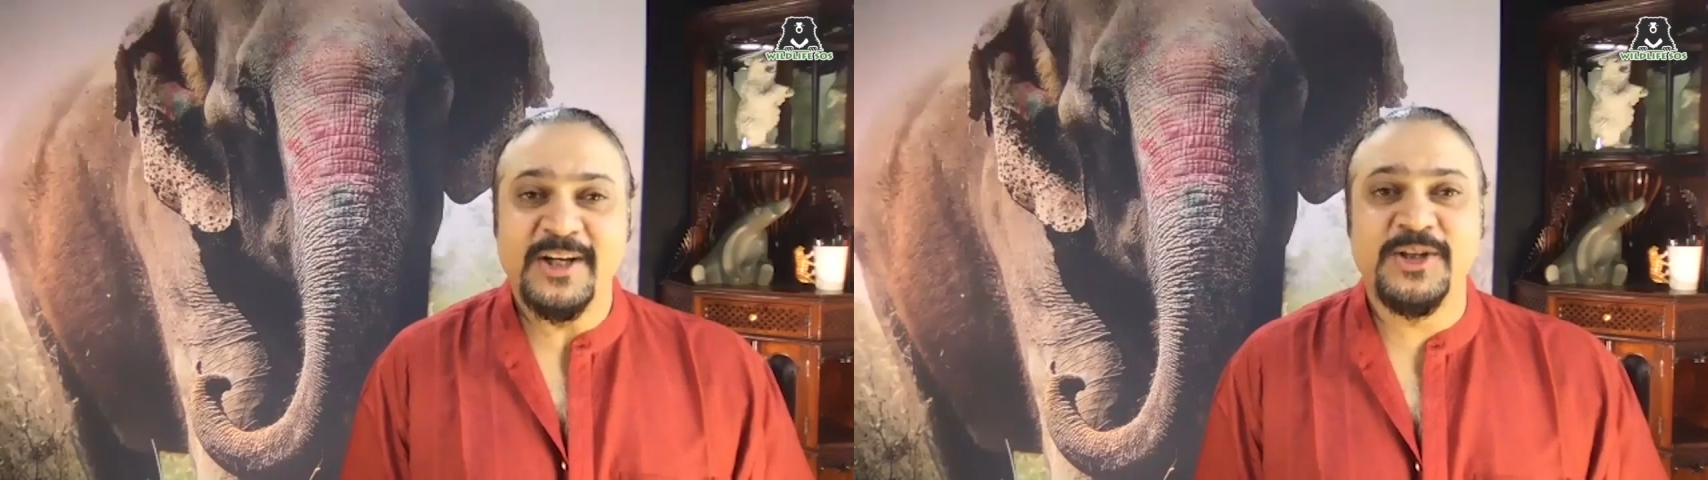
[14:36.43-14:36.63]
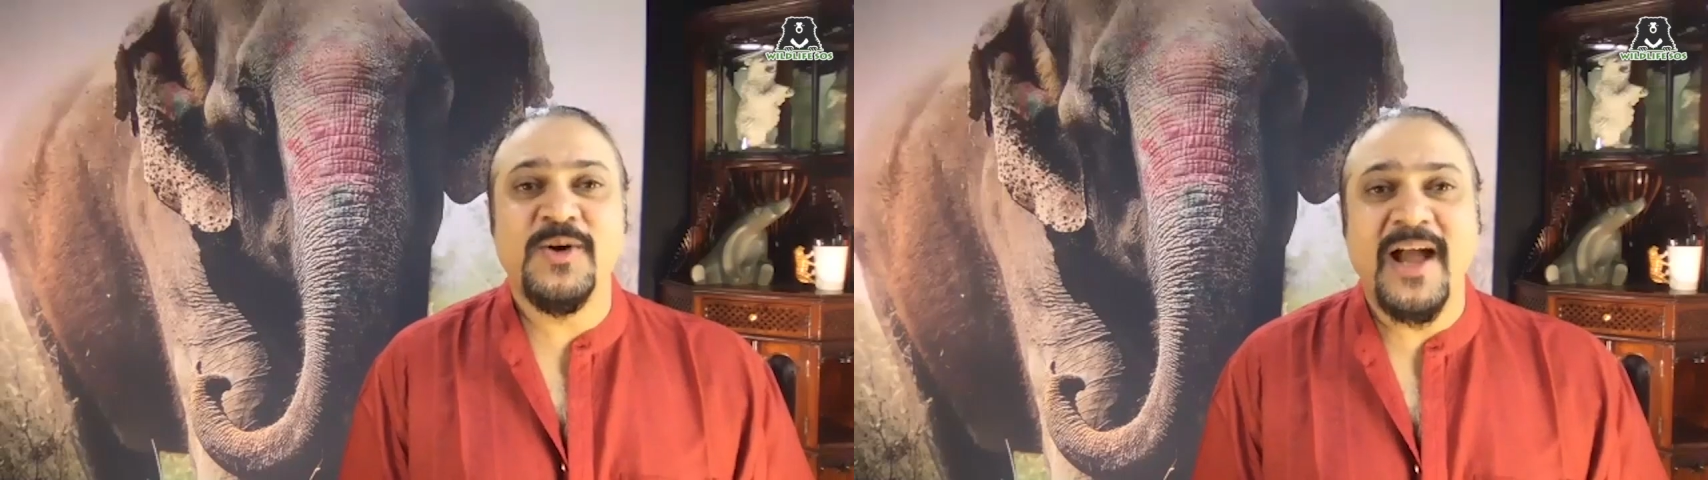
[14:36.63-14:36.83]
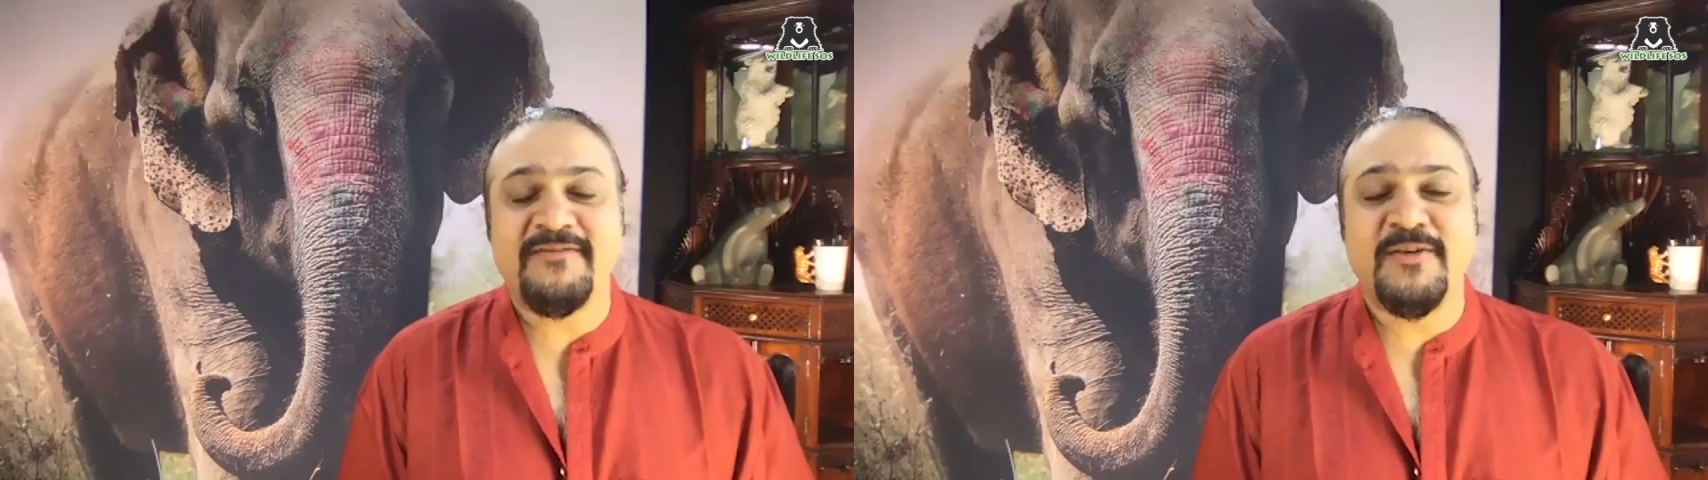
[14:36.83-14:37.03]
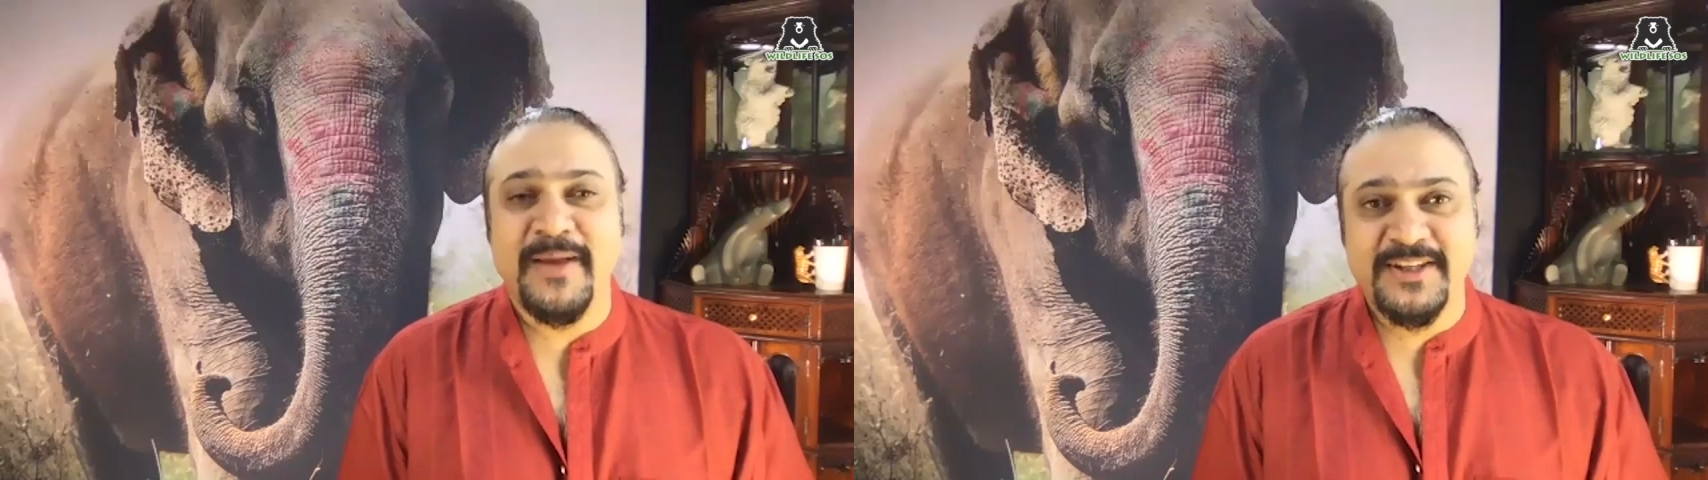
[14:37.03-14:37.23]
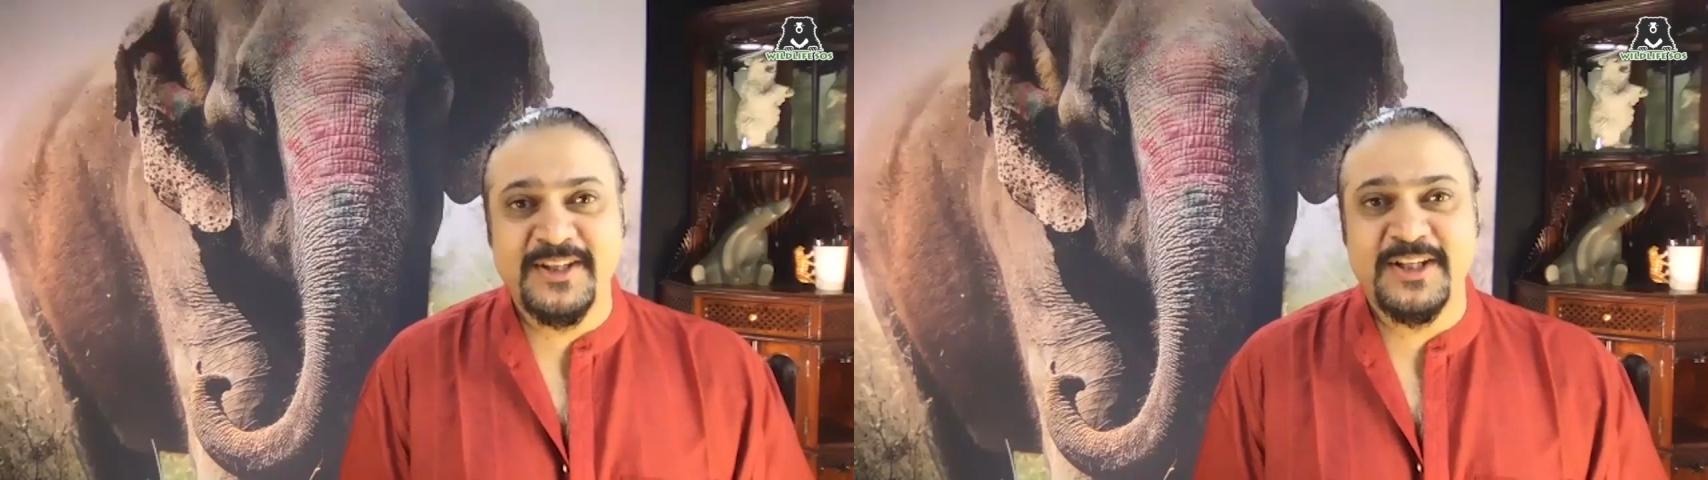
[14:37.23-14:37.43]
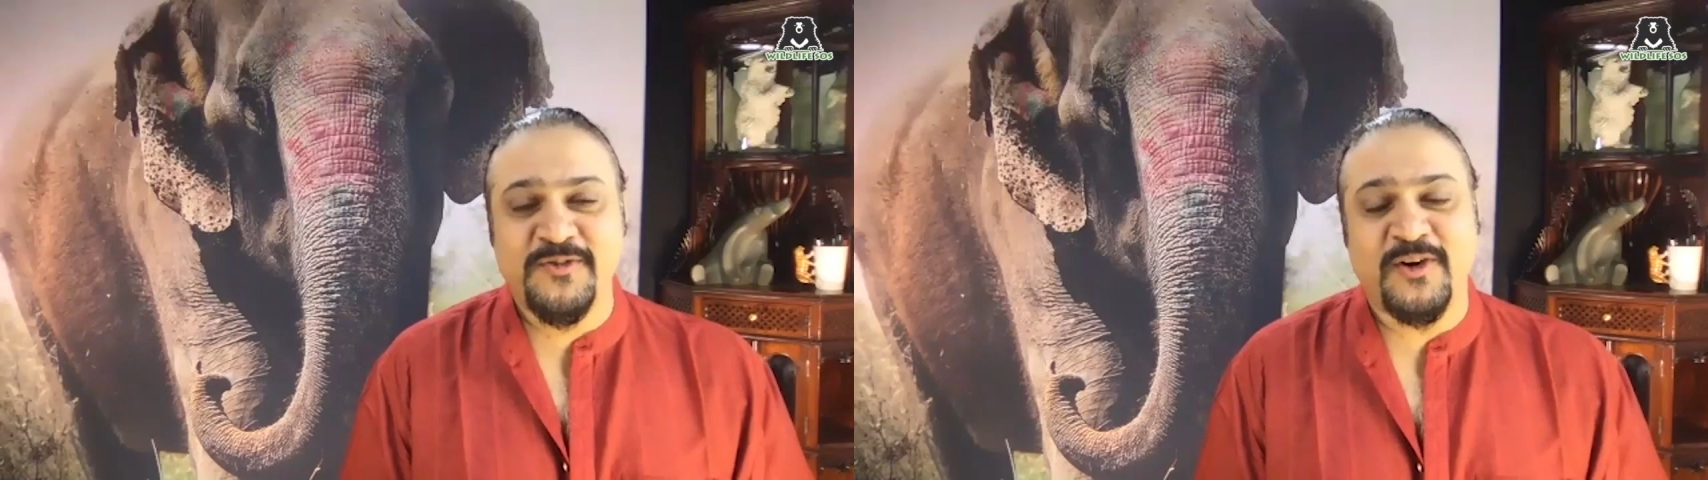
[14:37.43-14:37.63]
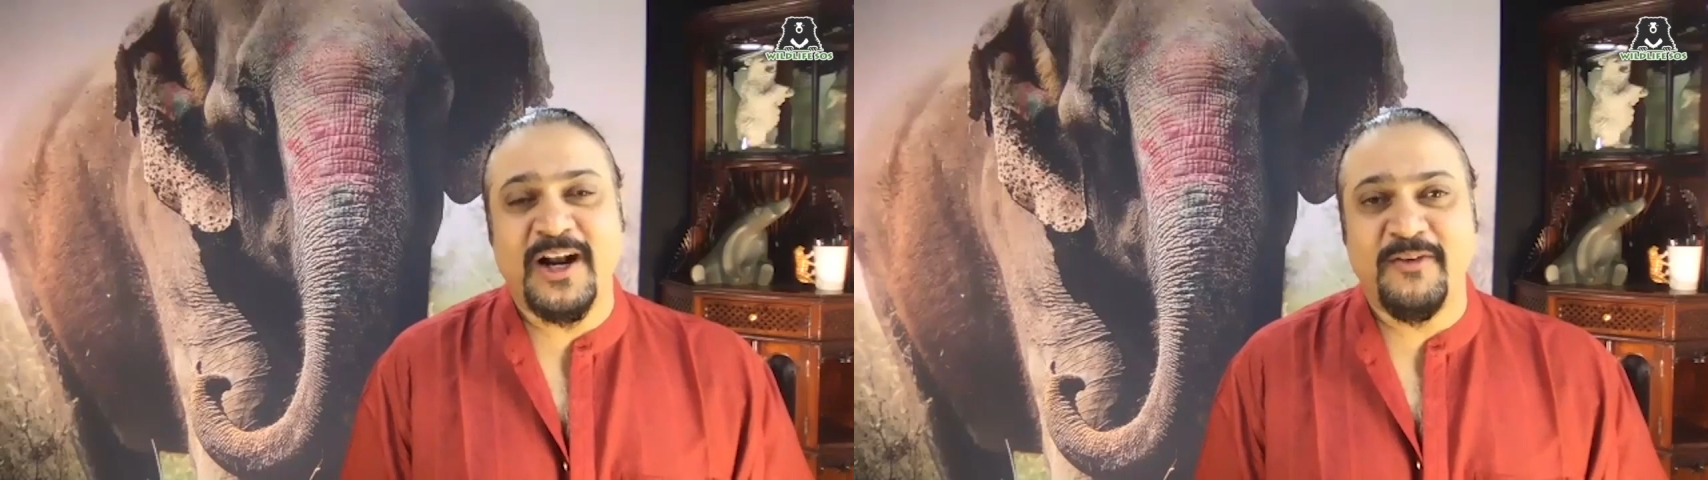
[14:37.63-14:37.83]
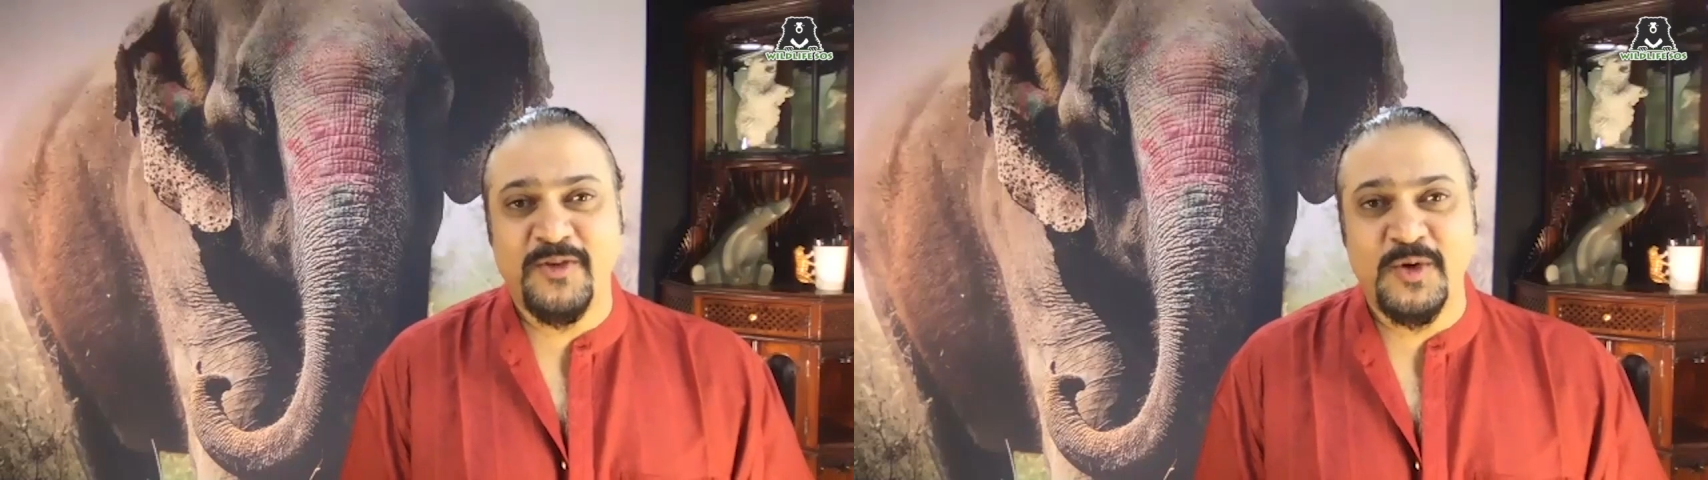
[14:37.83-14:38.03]
Do you have a message
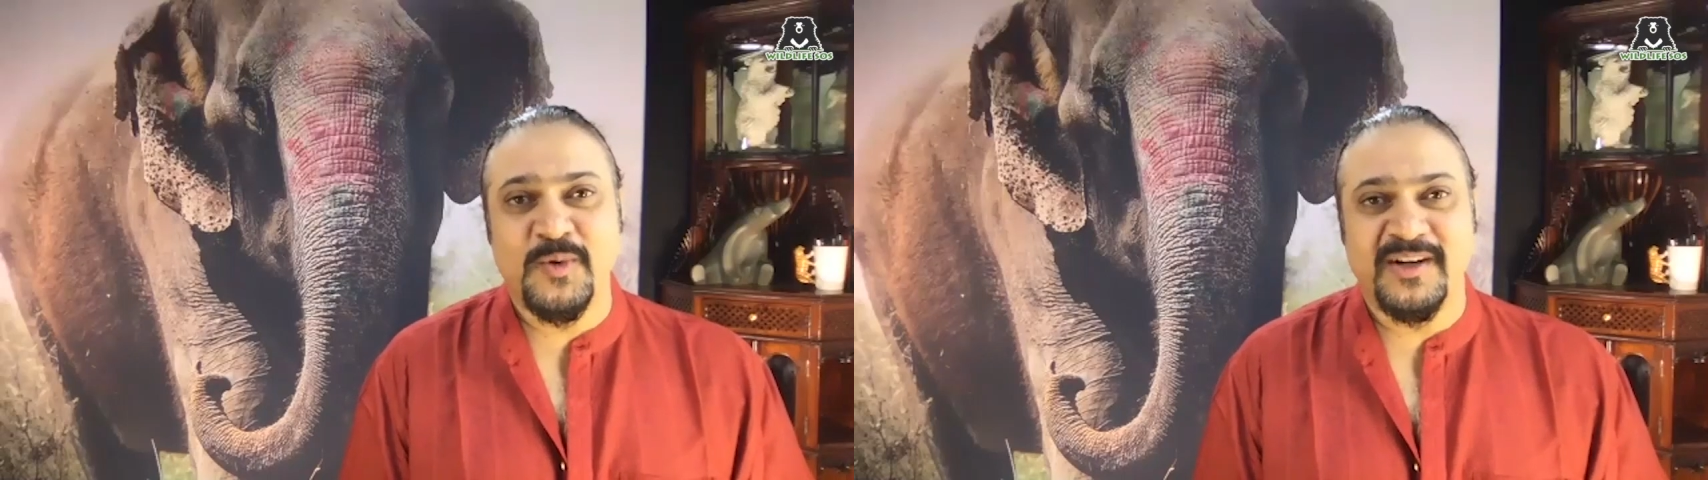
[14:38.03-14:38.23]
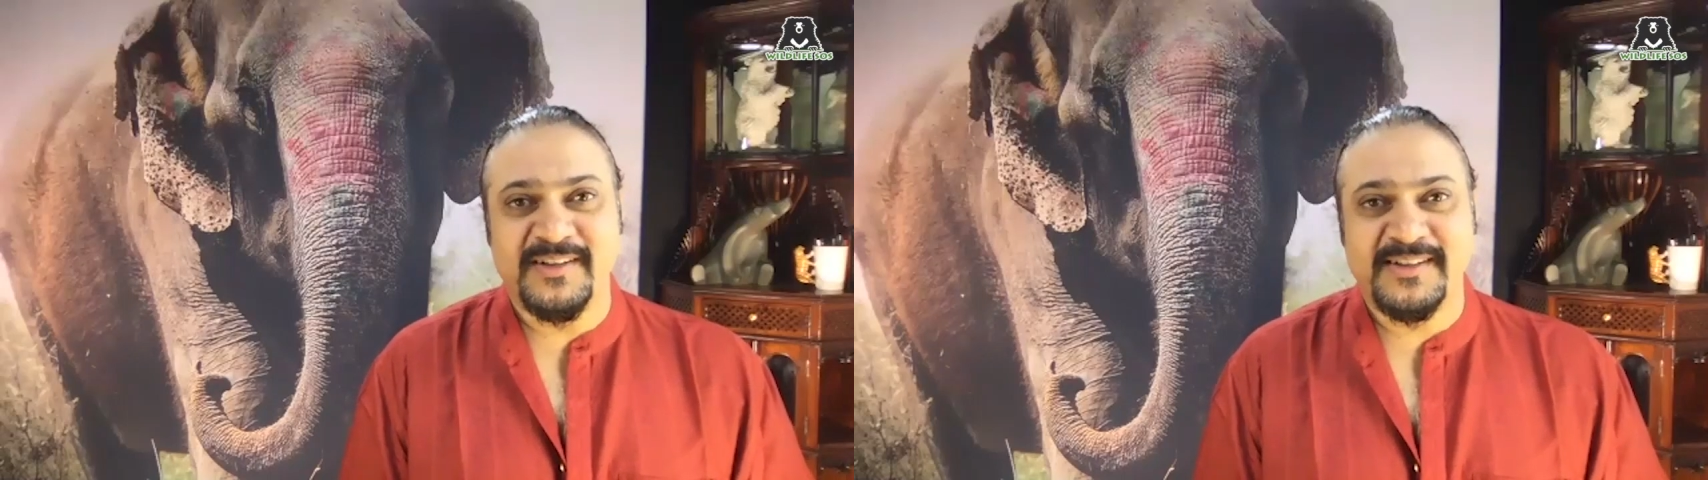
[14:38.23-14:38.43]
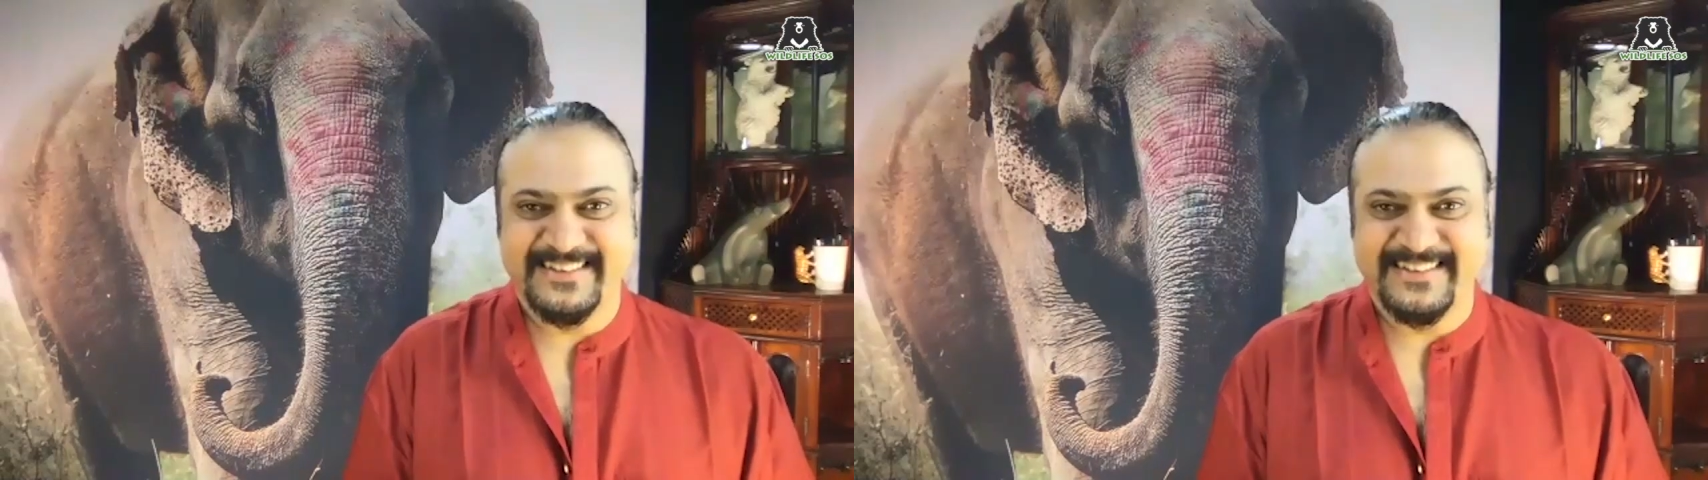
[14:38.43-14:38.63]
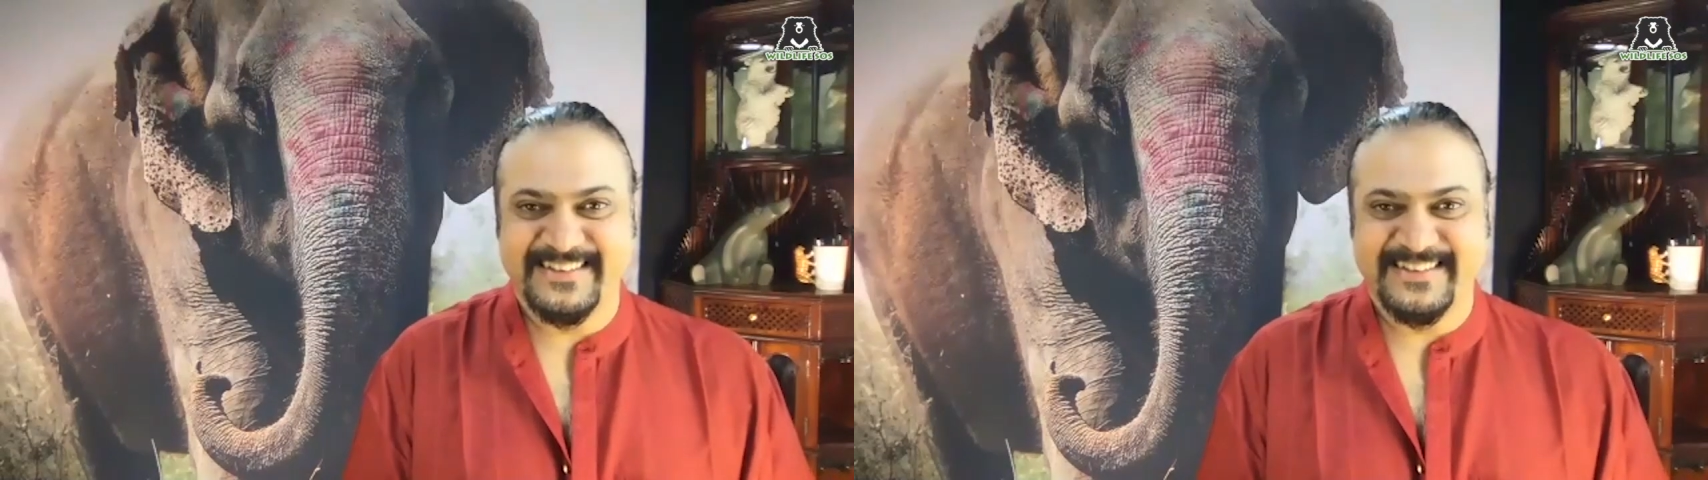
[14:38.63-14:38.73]
for our viewers?